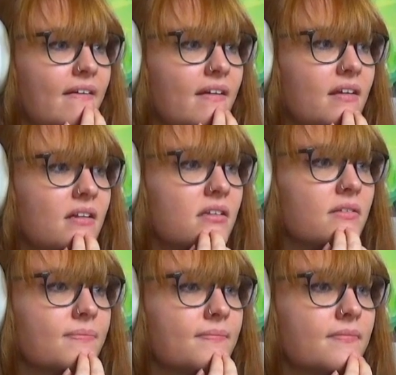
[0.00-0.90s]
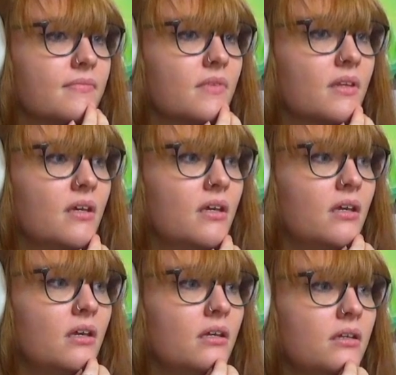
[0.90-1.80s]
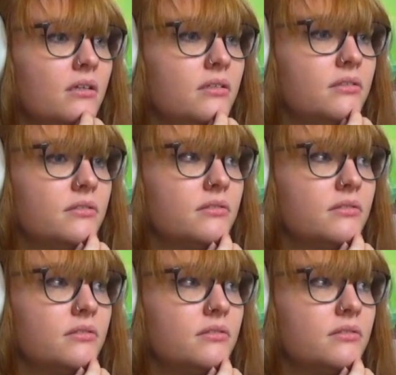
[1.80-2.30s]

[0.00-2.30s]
No one is speaking in this clip.